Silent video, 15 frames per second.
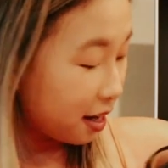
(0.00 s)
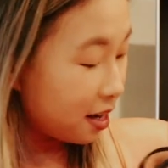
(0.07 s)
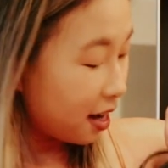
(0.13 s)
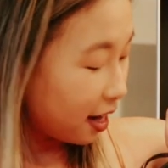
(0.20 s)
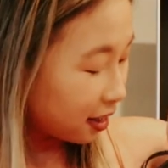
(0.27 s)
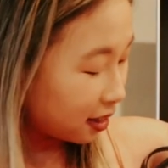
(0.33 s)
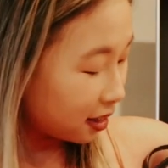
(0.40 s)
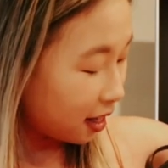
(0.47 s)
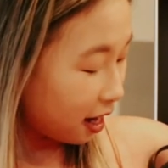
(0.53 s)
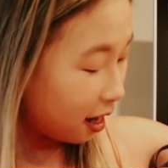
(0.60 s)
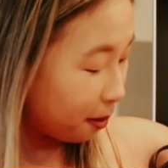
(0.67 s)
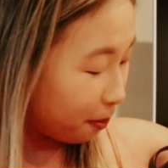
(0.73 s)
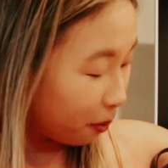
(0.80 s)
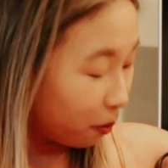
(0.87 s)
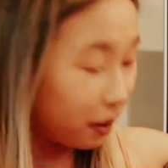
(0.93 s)
Next
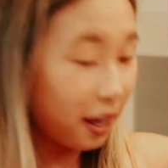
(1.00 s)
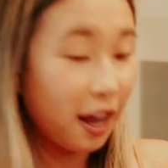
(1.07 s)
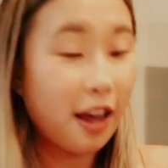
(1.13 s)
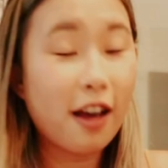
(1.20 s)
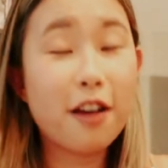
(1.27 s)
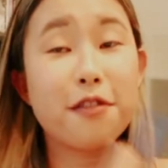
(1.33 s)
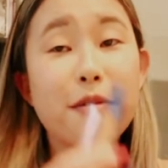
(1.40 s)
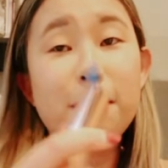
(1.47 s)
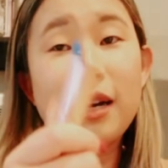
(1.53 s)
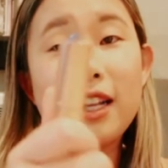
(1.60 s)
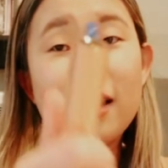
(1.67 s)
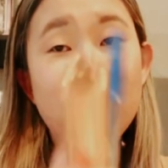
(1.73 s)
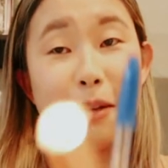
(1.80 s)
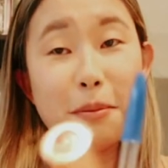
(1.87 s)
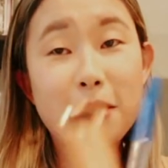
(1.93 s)
up, we have my
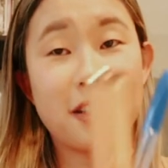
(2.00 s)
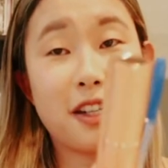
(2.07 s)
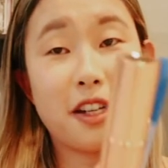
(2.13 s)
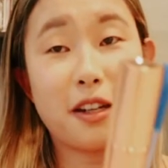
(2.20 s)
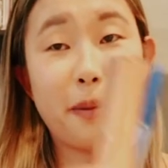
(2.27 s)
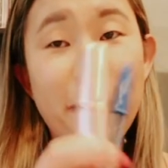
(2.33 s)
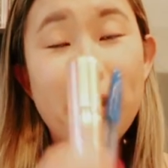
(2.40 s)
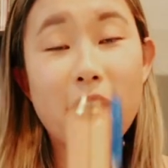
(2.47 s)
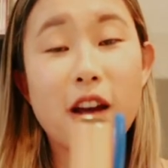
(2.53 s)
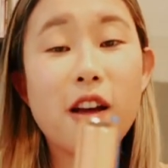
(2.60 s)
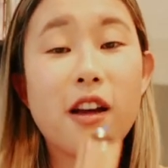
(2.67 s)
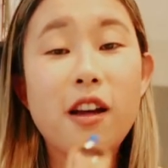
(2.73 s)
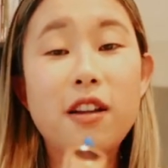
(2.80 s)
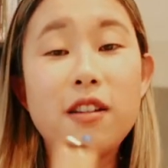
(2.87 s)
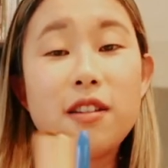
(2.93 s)
lipstick
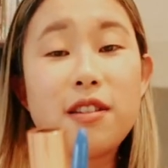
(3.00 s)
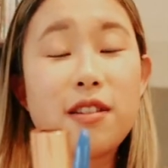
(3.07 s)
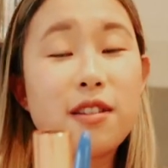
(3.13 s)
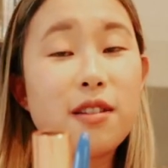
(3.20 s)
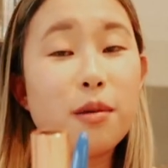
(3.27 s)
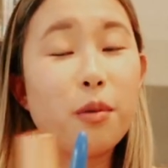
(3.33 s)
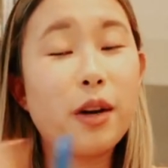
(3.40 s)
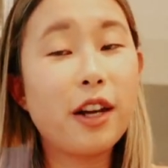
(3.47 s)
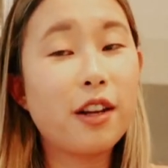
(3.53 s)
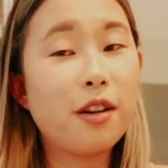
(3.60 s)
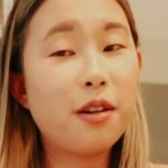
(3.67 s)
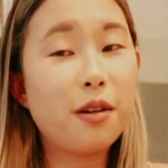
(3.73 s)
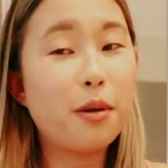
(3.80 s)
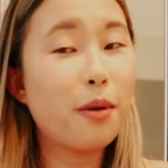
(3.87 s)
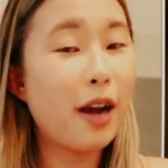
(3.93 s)
because when I
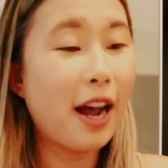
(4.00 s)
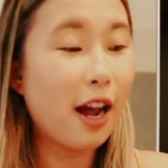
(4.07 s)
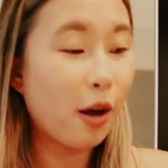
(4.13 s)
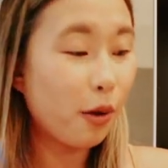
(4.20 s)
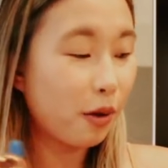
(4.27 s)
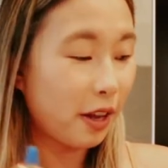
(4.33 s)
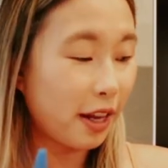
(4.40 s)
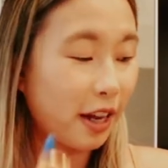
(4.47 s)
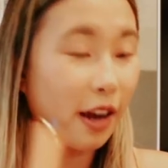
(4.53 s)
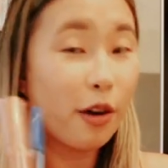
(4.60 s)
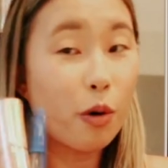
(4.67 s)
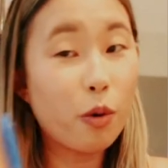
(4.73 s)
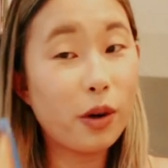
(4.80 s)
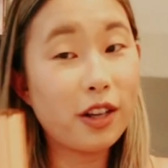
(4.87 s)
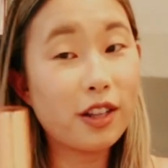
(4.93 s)
go out, like I
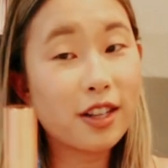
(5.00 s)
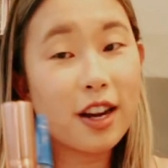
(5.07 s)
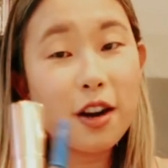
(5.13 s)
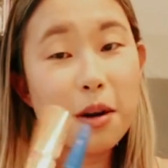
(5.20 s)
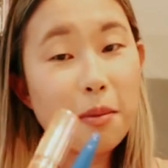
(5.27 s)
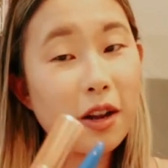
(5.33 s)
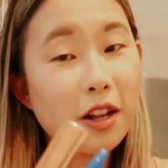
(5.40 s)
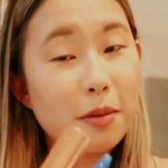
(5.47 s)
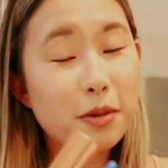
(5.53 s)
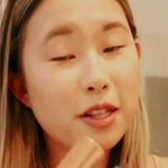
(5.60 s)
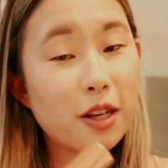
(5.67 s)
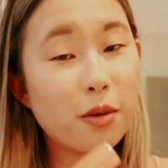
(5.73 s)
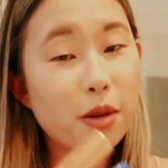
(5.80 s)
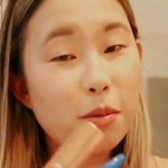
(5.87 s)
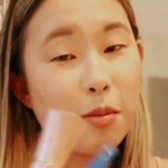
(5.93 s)
always carry my
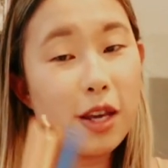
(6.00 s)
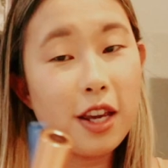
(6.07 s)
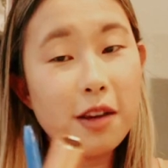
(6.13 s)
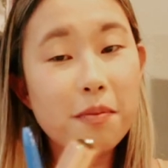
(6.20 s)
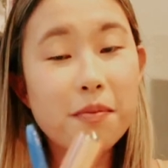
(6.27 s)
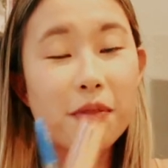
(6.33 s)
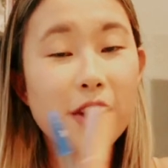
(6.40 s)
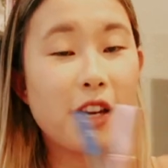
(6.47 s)
lipstick with me